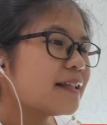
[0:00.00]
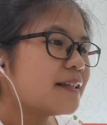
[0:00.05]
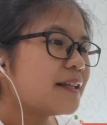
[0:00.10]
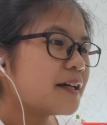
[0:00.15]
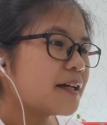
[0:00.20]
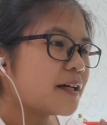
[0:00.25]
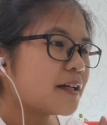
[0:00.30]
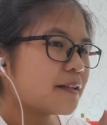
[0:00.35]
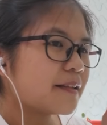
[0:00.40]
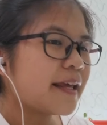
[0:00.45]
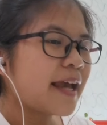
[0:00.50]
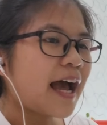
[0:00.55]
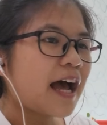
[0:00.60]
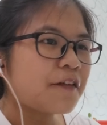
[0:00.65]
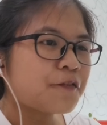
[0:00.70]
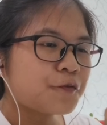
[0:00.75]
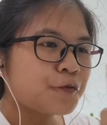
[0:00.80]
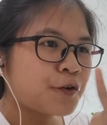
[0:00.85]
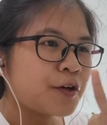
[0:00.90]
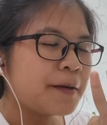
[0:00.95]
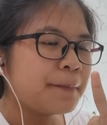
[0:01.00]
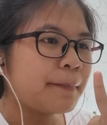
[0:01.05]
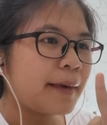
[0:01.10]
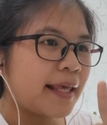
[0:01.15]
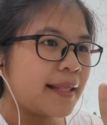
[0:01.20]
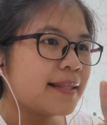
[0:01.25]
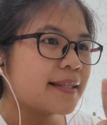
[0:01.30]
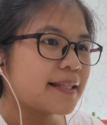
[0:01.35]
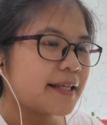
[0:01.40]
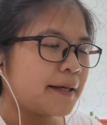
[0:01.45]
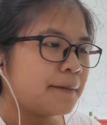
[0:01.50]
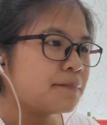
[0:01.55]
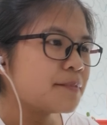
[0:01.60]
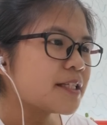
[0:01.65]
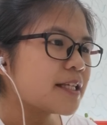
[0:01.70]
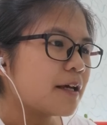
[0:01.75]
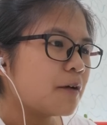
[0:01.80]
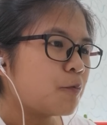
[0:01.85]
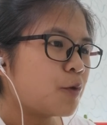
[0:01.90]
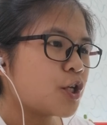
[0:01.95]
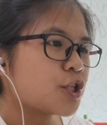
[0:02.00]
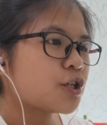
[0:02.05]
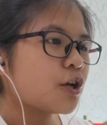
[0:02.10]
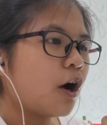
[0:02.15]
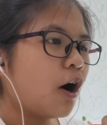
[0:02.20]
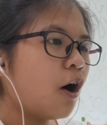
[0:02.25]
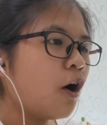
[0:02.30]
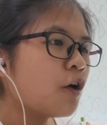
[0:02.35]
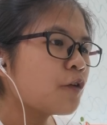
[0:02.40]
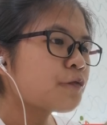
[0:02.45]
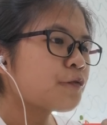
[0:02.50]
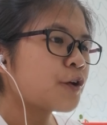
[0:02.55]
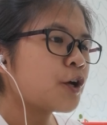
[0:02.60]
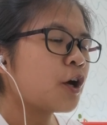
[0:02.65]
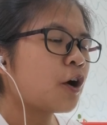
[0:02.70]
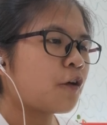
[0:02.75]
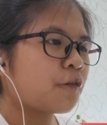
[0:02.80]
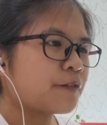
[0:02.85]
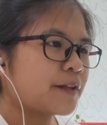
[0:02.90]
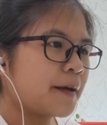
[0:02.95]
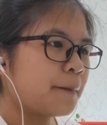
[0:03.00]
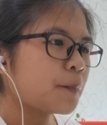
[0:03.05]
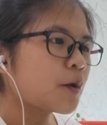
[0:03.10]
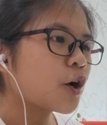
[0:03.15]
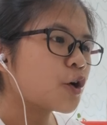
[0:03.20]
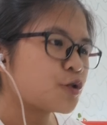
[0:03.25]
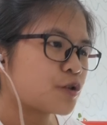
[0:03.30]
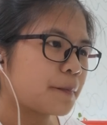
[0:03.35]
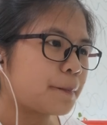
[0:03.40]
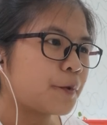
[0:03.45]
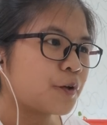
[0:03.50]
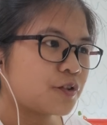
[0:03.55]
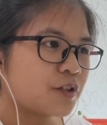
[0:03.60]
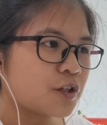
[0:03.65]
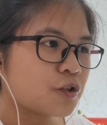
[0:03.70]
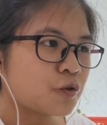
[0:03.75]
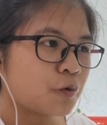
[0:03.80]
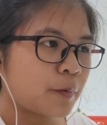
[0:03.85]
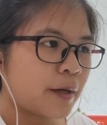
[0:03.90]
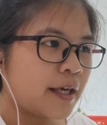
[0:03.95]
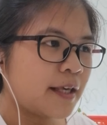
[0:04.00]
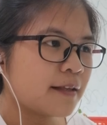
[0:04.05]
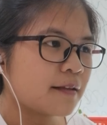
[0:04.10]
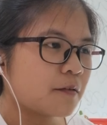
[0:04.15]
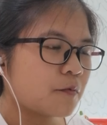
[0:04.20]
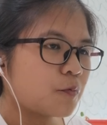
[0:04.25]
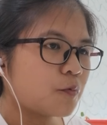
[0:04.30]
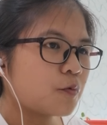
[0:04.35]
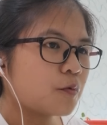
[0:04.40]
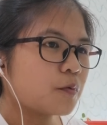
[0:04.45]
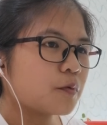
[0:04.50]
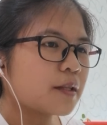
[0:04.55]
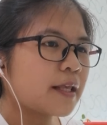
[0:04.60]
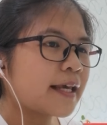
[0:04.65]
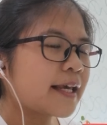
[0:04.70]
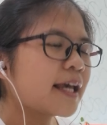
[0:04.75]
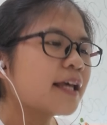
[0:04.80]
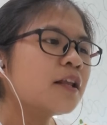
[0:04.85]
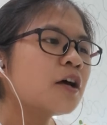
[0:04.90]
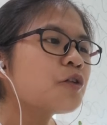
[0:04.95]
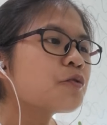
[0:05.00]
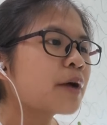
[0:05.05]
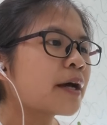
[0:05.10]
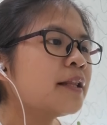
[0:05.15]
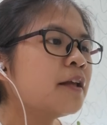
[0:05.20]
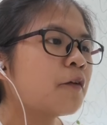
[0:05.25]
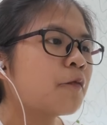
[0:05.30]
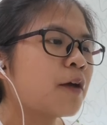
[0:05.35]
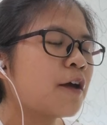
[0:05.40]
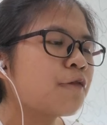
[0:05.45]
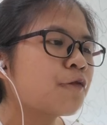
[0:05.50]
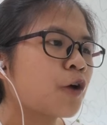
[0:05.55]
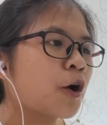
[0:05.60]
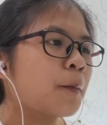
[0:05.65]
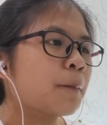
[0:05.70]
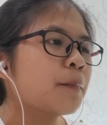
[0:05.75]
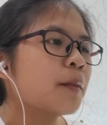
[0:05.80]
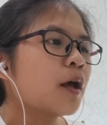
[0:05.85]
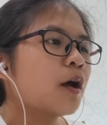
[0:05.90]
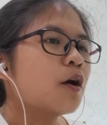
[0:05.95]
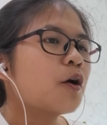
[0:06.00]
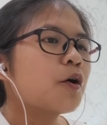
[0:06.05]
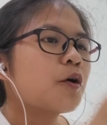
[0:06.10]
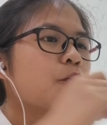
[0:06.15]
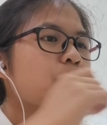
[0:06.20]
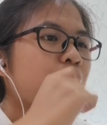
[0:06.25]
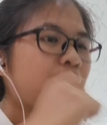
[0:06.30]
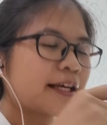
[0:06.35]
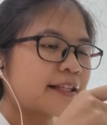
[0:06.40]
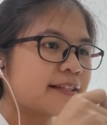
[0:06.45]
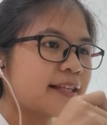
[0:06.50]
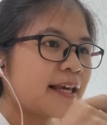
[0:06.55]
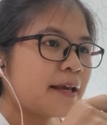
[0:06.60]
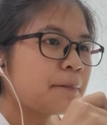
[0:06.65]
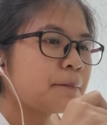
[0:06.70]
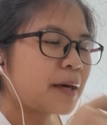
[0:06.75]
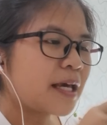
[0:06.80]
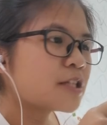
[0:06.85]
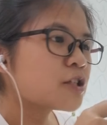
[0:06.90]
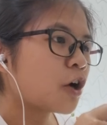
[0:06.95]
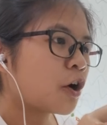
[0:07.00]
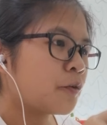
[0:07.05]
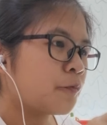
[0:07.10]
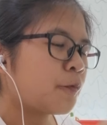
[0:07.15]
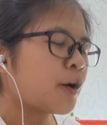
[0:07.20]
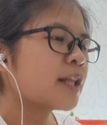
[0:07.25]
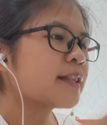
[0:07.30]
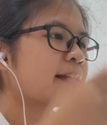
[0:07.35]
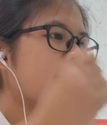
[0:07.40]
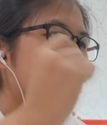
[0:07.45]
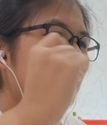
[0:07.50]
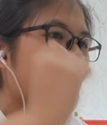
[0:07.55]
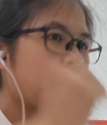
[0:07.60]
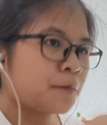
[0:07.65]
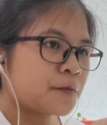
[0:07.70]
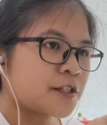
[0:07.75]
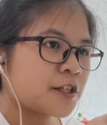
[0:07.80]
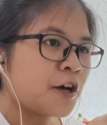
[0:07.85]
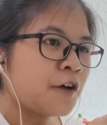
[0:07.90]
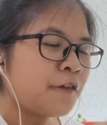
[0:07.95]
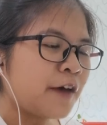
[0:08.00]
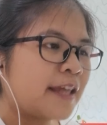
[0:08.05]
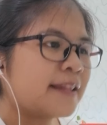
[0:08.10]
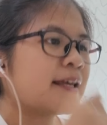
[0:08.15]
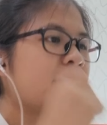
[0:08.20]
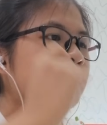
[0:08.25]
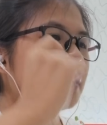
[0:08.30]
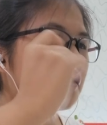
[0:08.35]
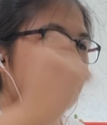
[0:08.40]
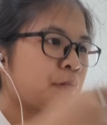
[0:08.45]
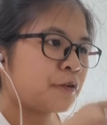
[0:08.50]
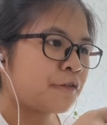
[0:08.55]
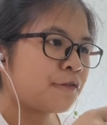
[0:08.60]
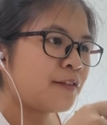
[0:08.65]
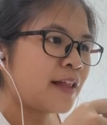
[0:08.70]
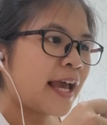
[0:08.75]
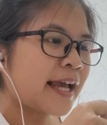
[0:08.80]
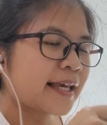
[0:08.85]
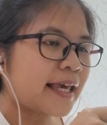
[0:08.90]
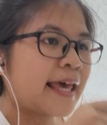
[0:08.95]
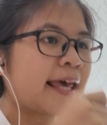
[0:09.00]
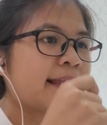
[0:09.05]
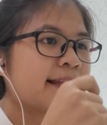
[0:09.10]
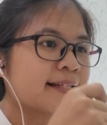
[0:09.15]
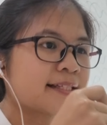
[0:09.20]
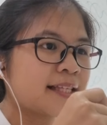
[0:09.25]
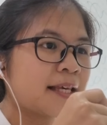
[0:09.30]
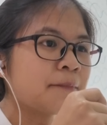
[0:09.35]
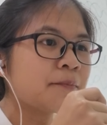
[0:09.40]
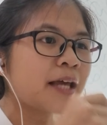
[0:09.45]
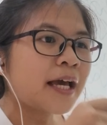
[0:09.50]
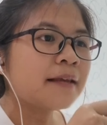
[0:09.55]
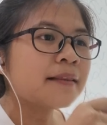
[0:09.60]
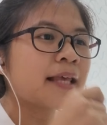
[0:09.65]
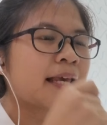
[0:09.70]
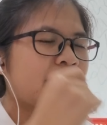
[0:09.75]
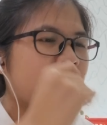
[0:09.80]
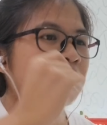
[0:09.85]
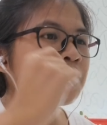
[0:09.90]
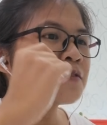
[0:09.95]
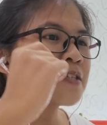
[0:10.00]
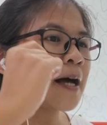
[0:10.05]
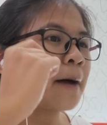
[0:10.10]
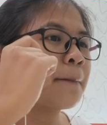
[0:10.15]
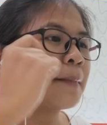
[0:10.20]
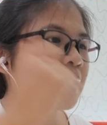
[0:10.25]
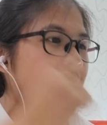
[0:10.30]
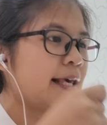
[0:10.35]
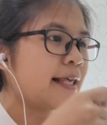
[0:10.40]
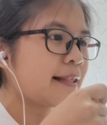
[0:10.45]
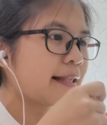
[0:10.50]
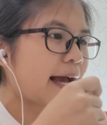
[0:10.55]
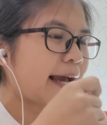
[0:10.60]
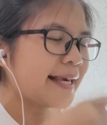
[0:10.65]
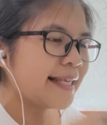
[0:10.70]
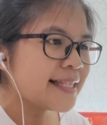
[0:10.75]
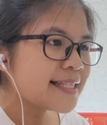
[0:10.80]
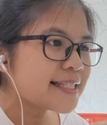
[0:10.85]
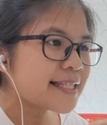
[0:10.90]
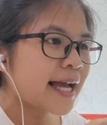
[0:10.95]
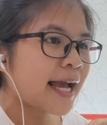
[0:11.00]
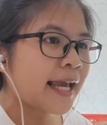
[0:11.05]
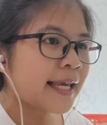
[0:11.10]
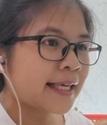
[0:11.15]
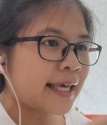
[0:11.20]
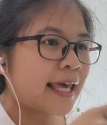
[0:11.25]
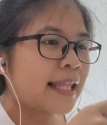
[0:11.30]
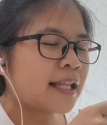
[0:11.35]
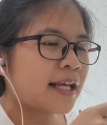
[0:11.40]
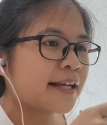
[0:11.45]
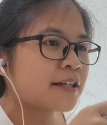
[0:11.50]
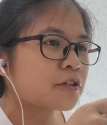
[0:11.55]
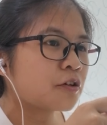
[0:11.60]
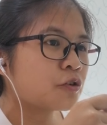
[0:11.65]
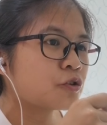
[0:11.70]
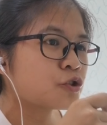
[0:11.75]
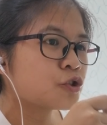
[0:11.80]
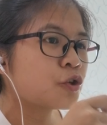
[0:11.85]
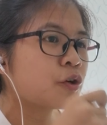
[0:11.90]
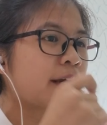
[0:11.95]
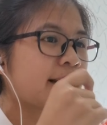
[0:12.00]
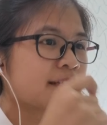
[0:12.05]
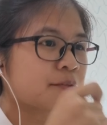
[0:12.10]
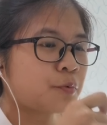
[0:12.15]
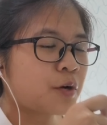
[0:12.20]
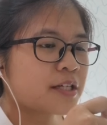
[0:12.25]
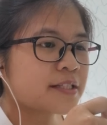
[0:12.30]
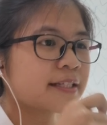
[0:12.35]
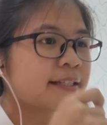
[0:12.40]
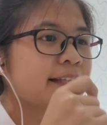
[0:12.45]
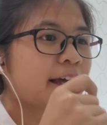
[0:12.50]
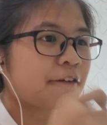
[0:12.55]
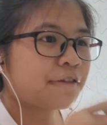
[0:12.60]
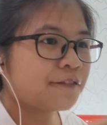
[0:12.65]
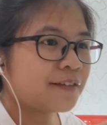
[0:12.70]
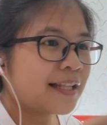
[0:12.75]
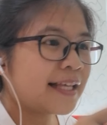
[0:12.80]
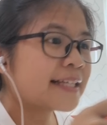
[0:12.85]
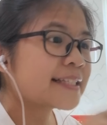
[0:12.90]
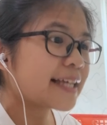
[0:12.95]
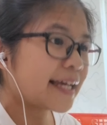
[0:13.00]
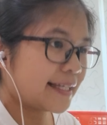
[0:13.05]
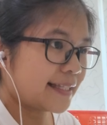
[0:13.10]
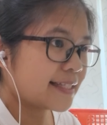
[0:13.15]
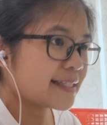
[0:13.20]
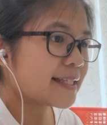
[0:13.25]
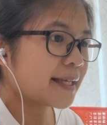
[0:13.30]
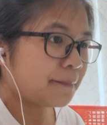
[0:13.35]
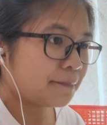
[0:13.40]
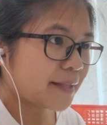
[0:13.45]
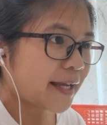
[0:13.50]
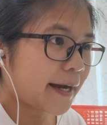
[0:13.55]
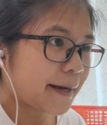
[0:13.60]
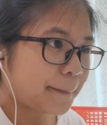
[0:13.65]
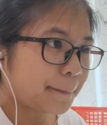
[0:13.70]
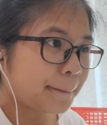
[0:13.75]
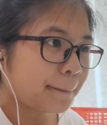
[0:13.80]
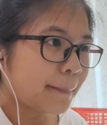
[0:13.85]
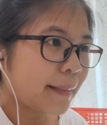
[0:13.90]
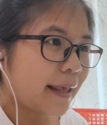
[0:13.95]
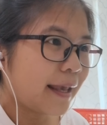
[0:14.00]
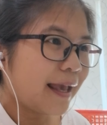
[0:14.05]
there are three main themes which all three of them contributed to it. They cannot run away from writing based on what they observe, and then they reflect, and at the same time they give some insight and also expressing their feelings at the same time.